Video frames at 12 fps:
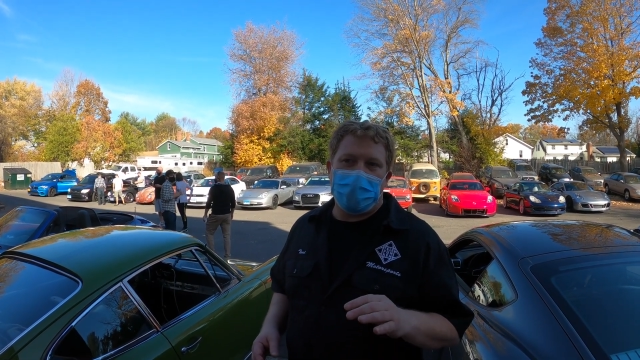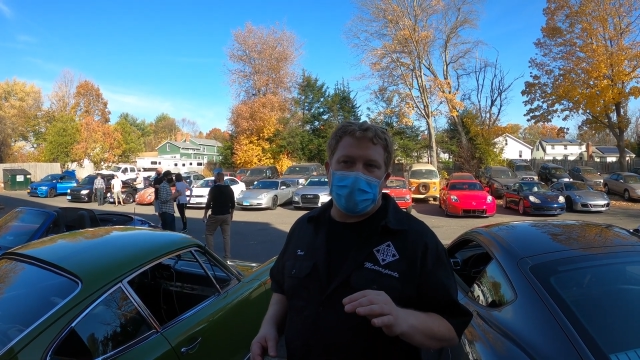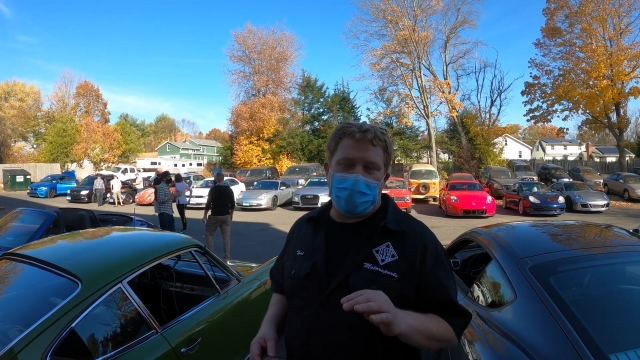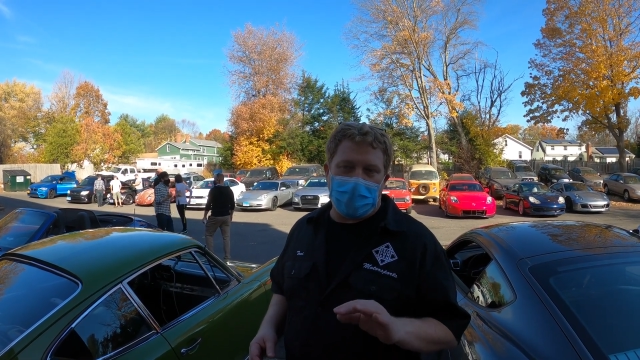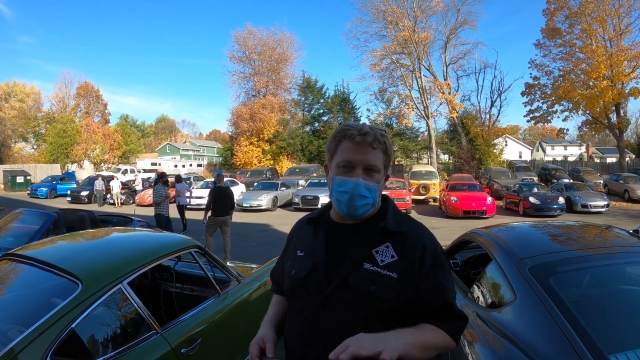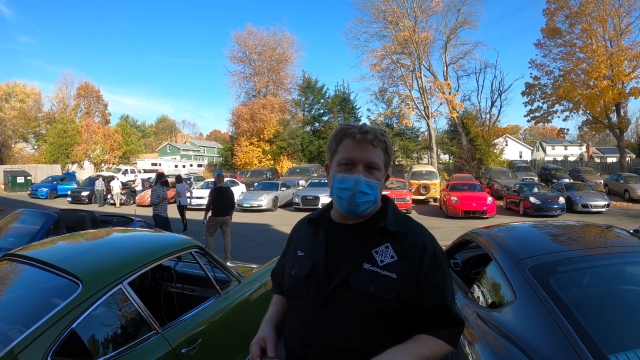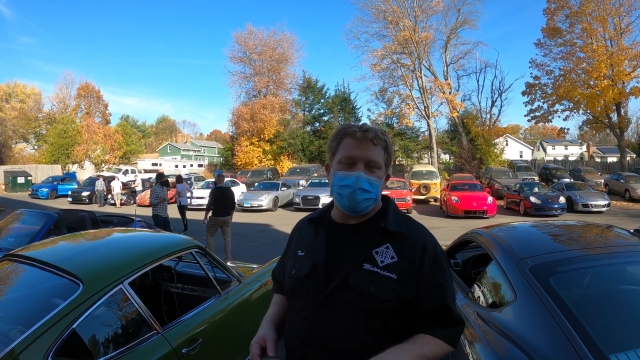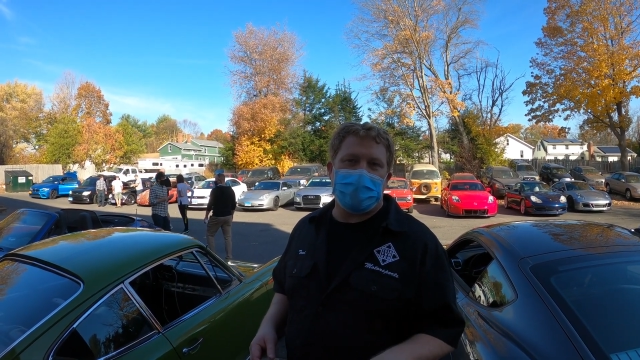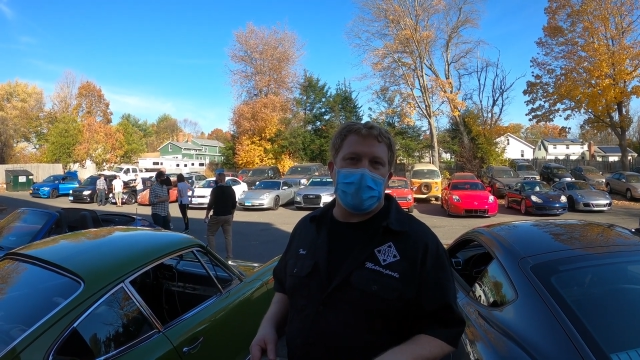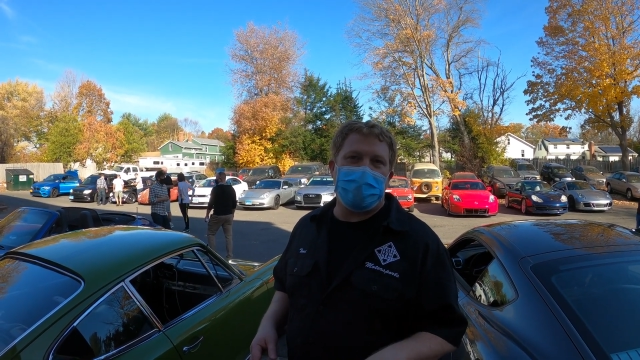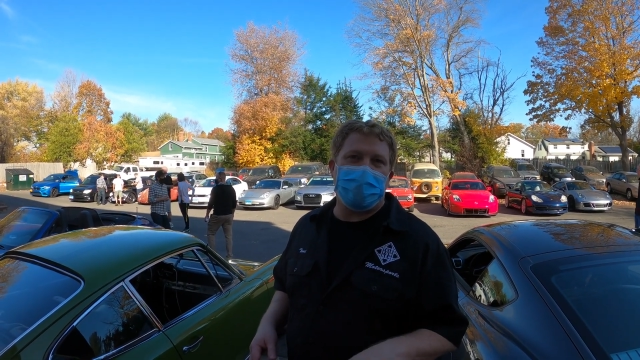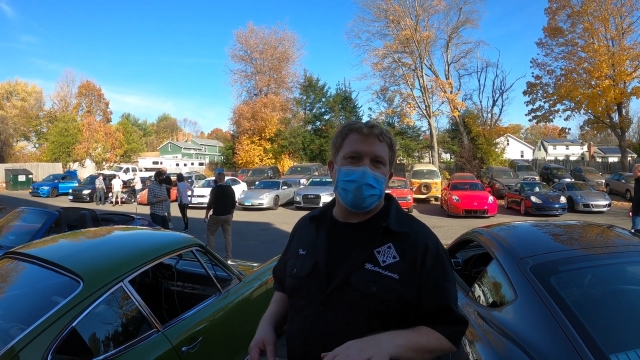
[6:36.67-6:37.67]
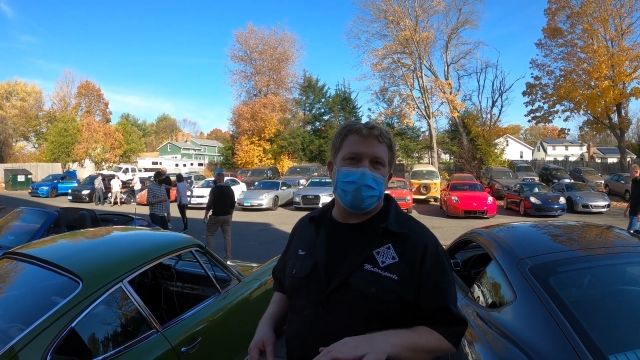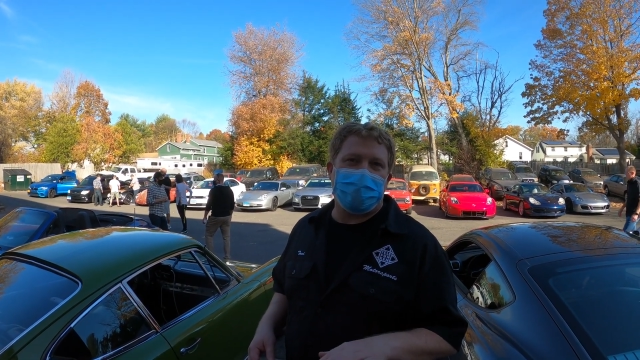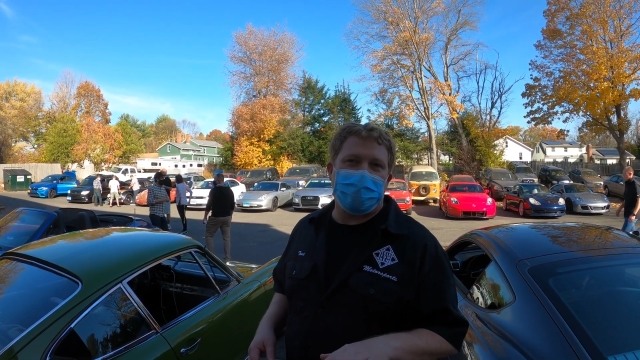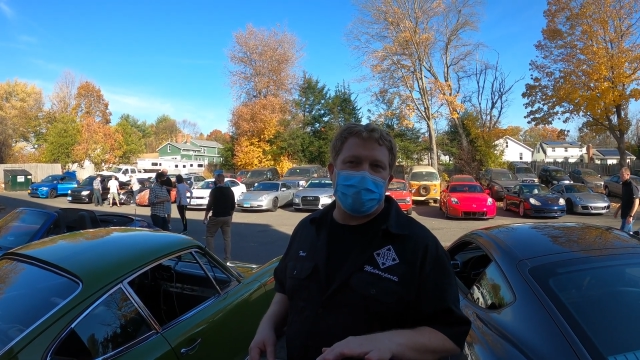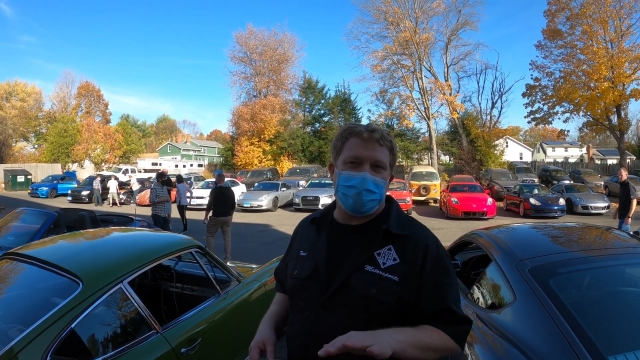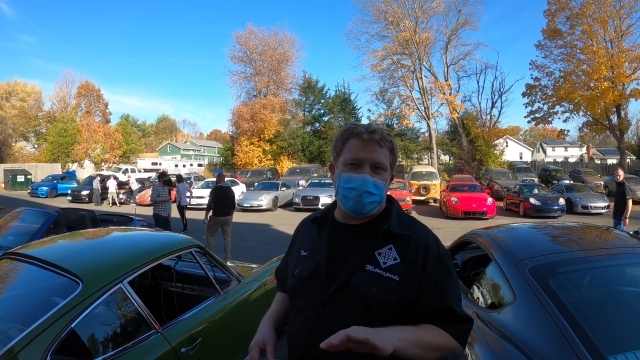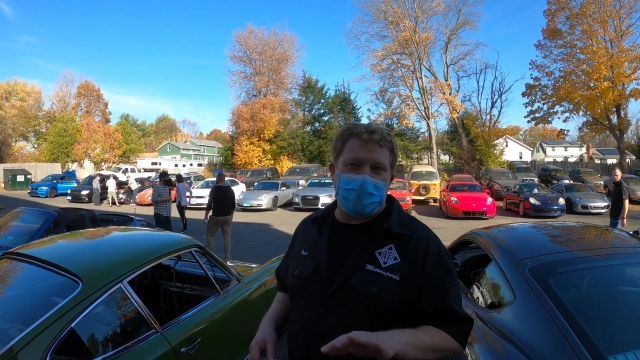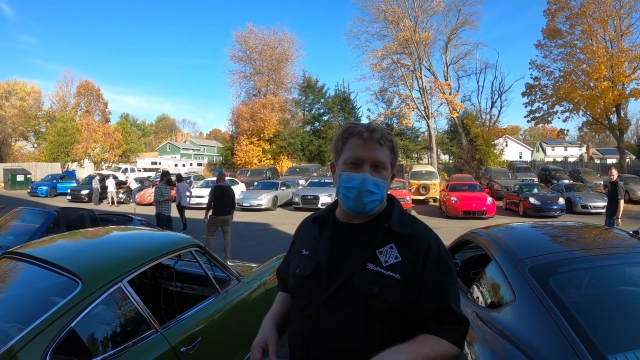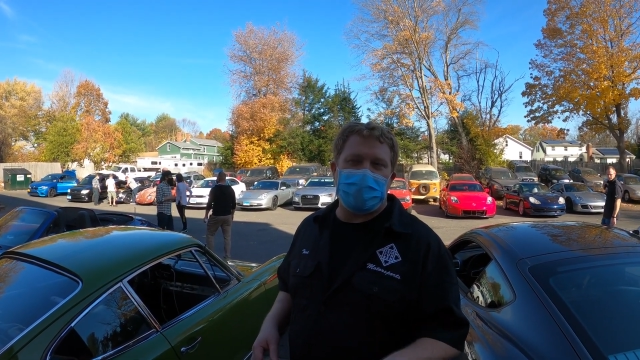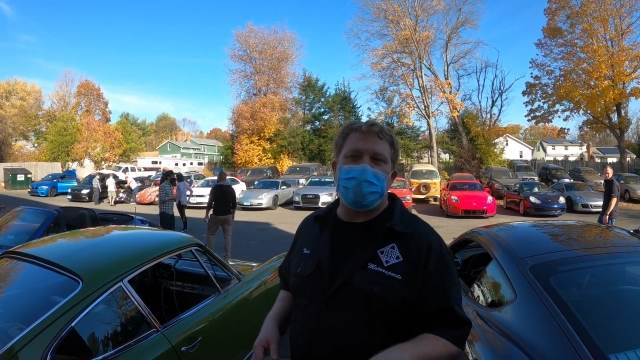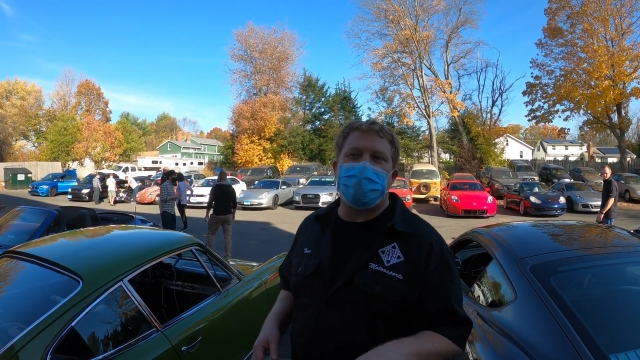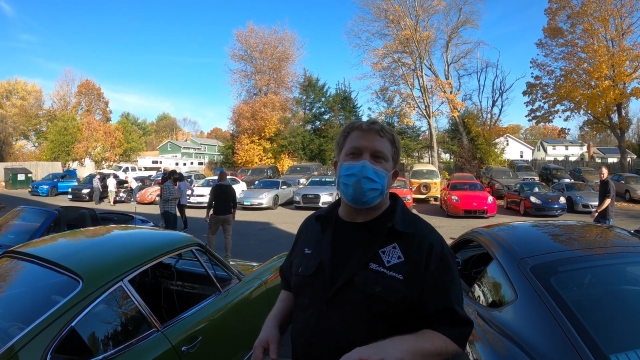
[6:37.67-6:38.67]
around the time of
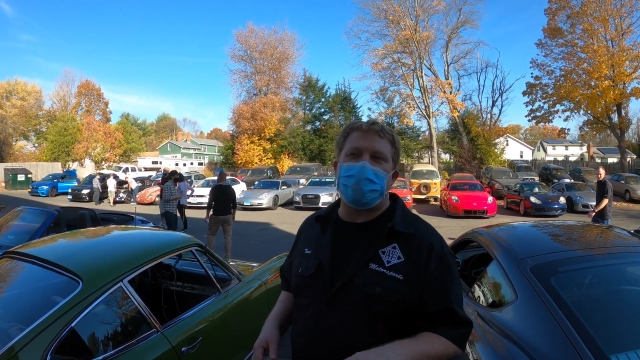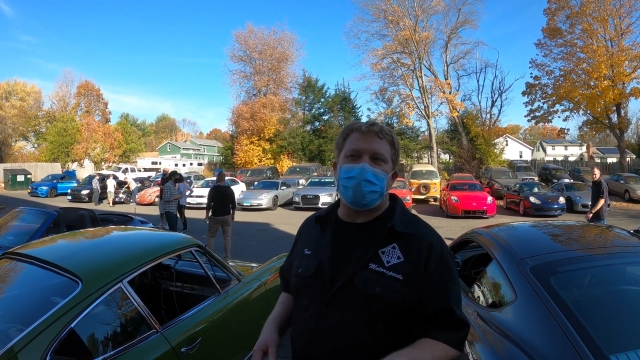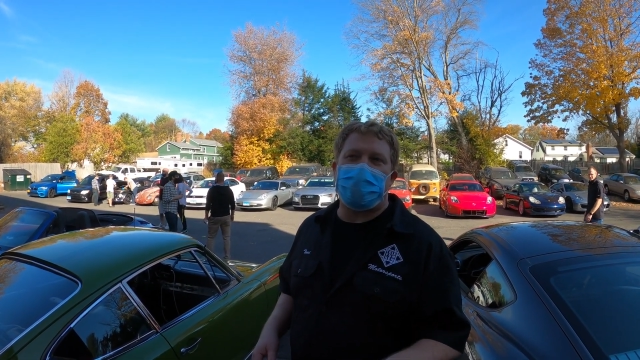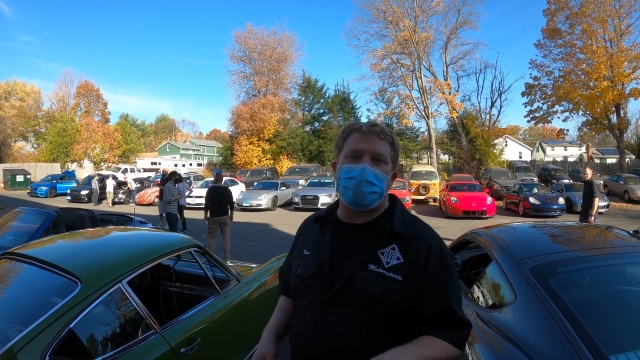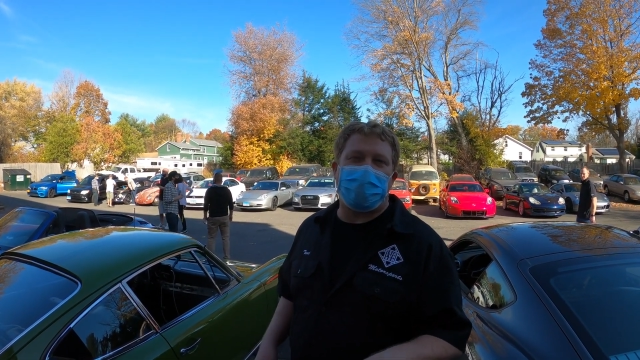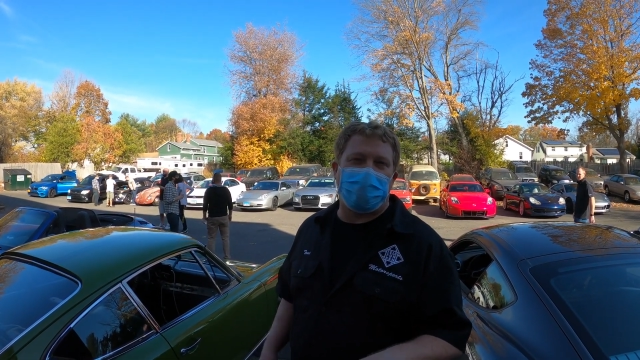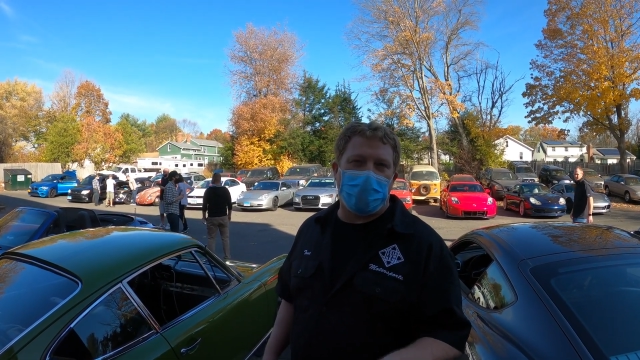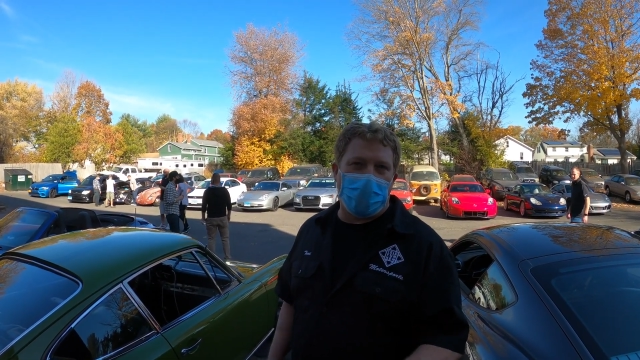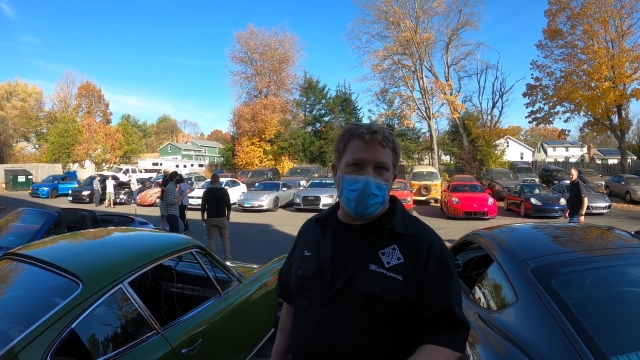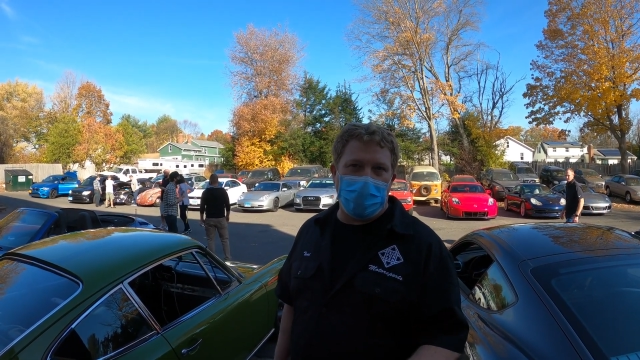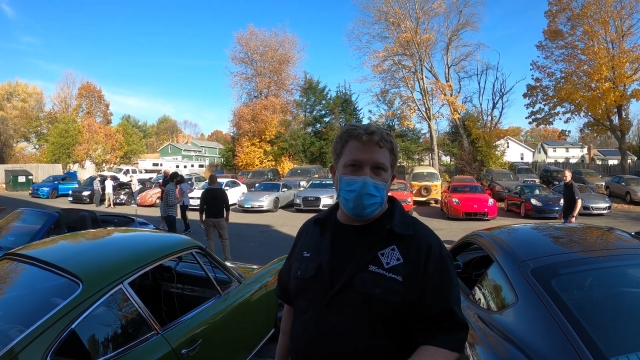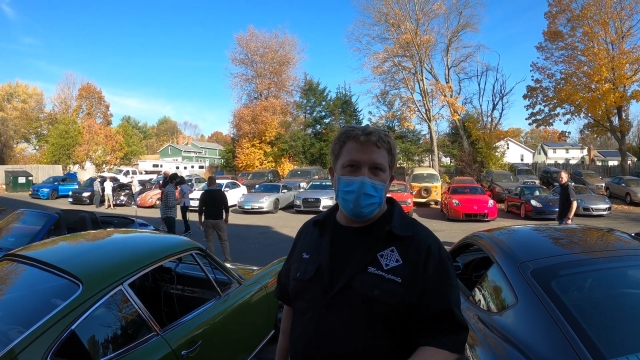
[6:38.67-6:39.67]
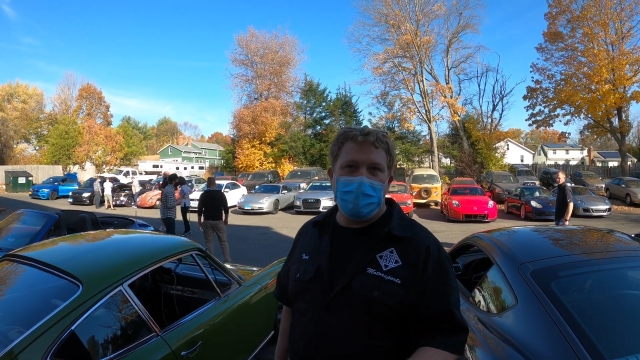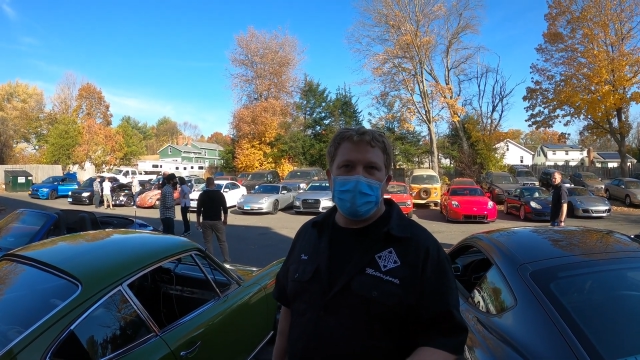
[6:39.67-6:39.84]
1954